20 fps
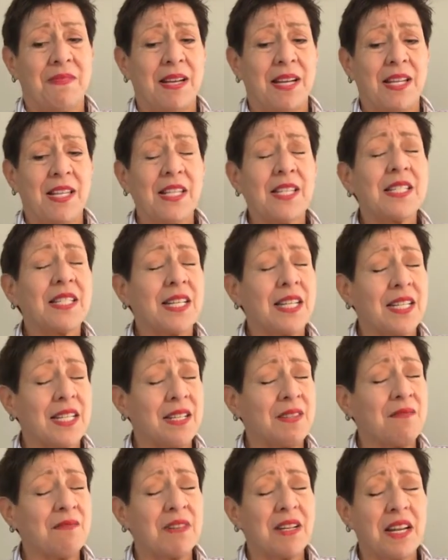At least they
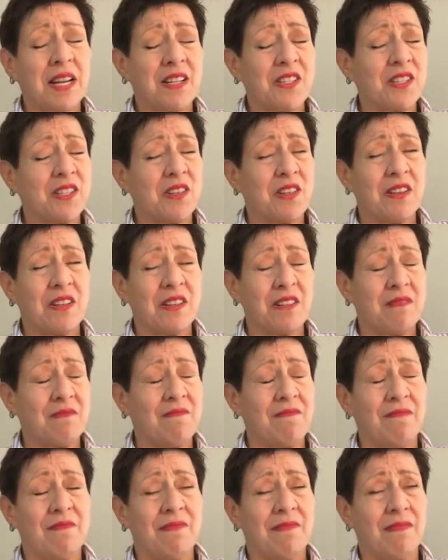didn't when I started
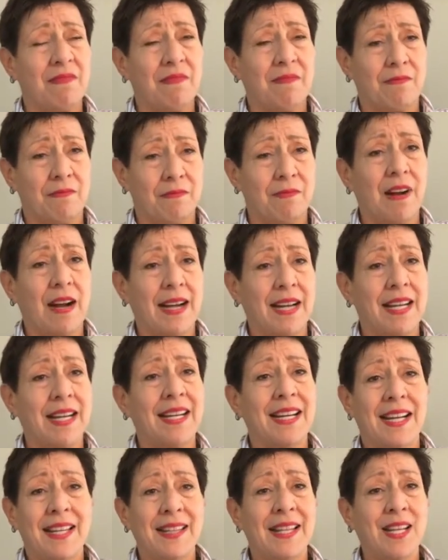
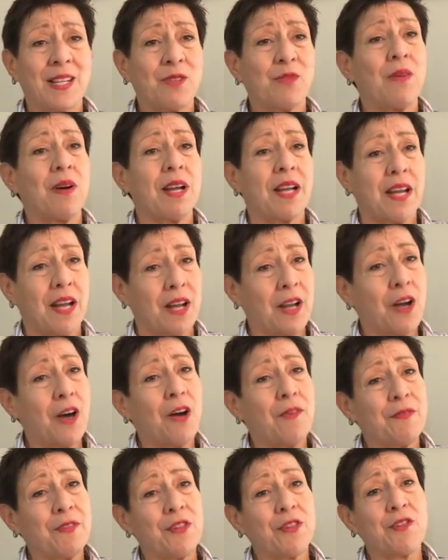writing, and that's why I
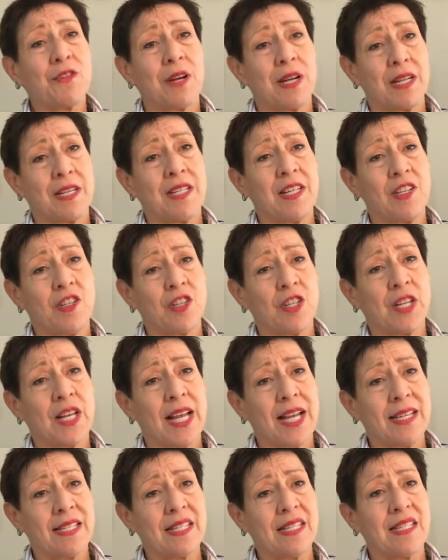often try to teach
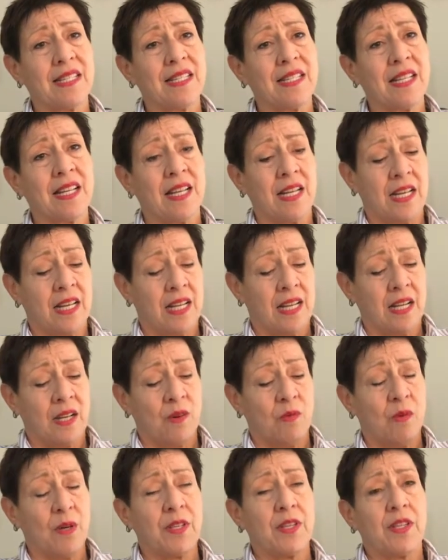classes
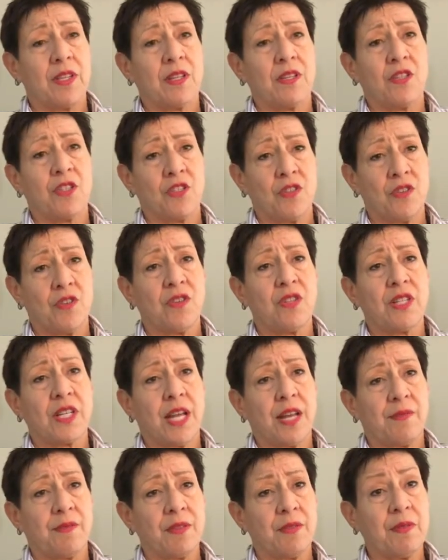where the students
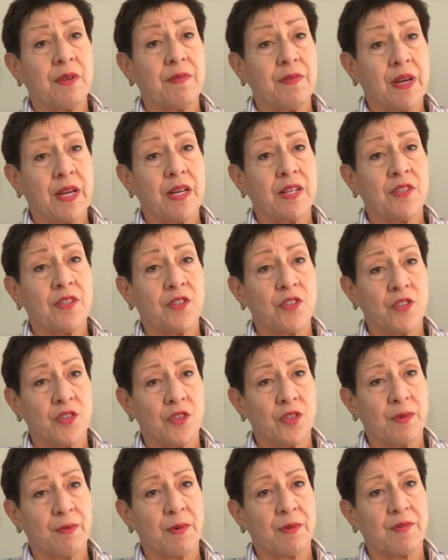have to revise a
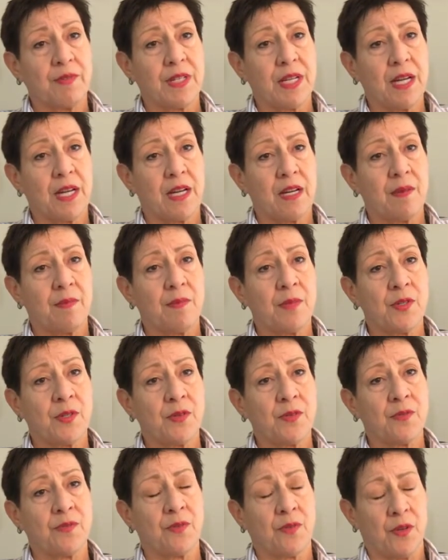certain number of
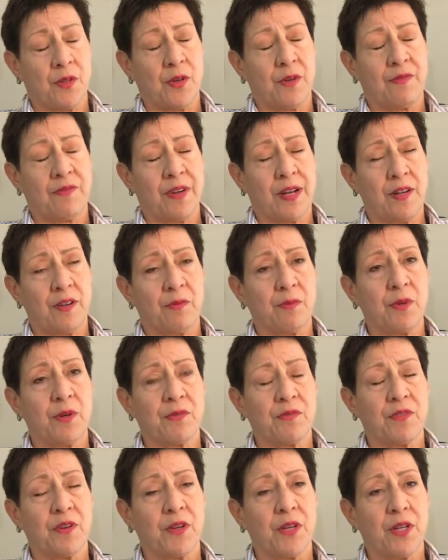times for their final
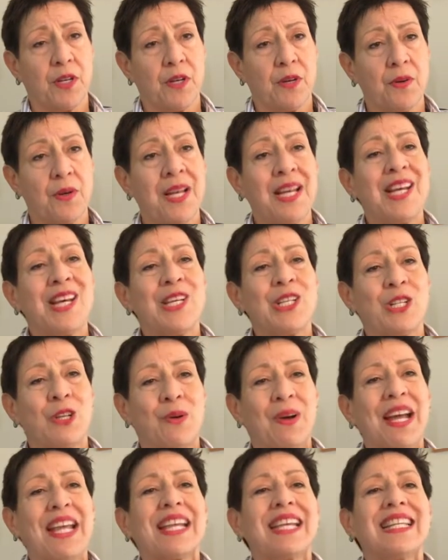portfolio,
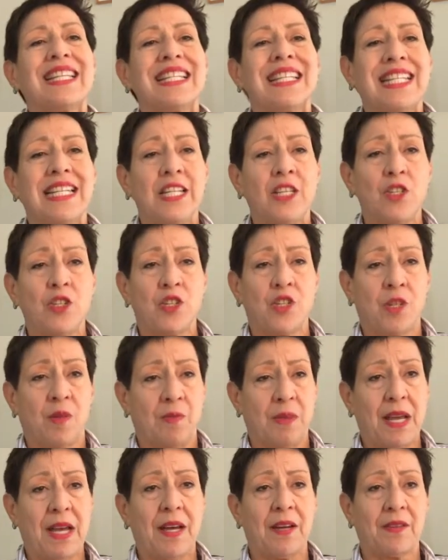so I can teach them
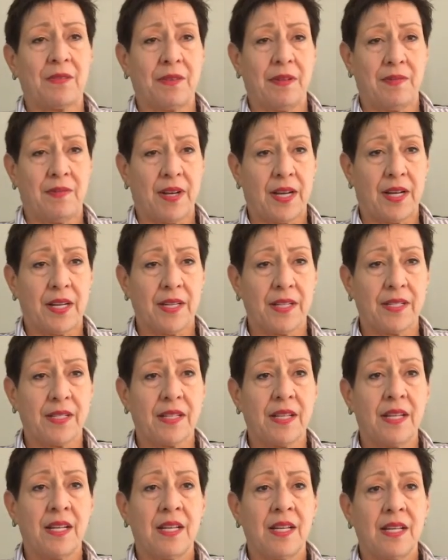how to
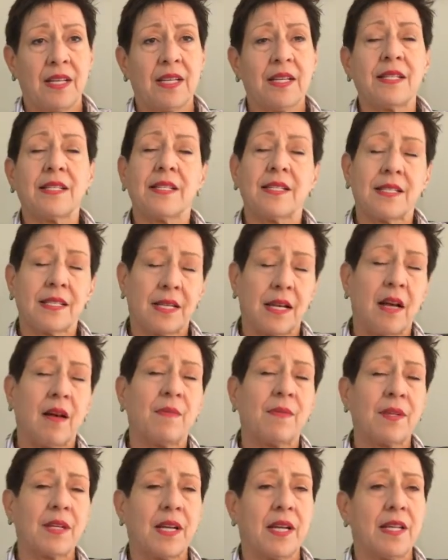revise, because it's a
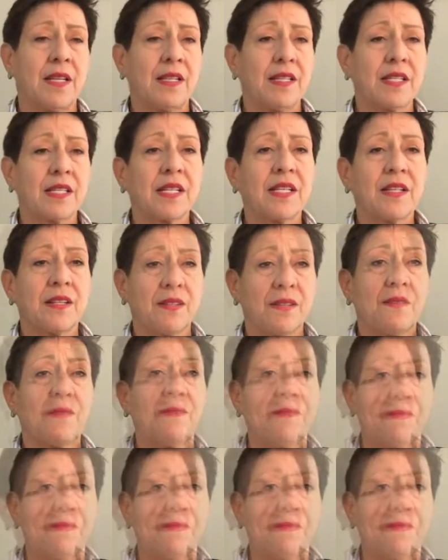complicated skill.